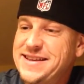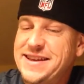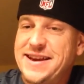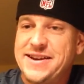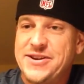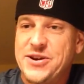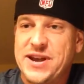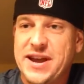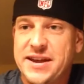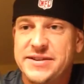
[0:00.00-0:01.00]
Yeah,
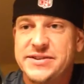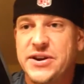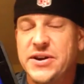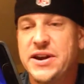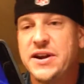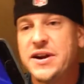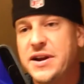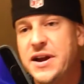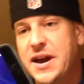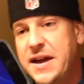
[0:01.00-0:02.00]
okay. So
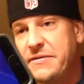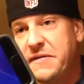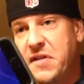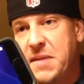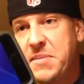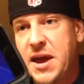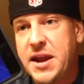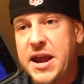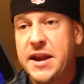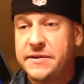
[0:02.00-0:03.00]
here I have the fly
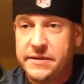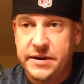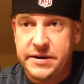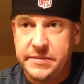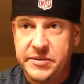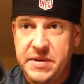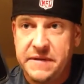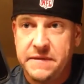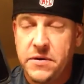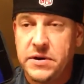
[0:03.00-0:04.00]
pad and it's linked up to my
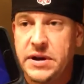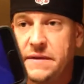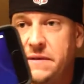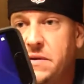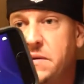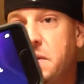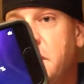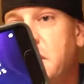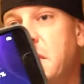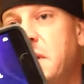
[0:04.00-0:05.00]
phone to give you
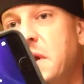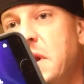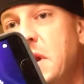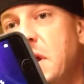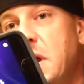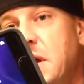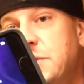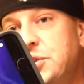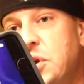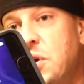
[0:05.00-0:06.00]
a
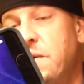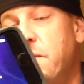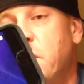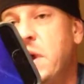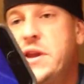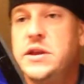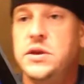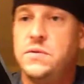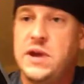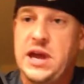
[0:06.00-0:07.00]
show of what
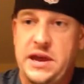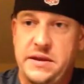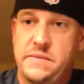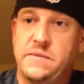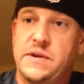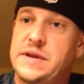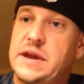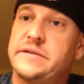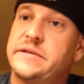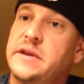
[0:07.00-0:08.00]
you get with
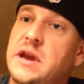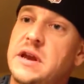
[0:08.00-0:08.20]
this.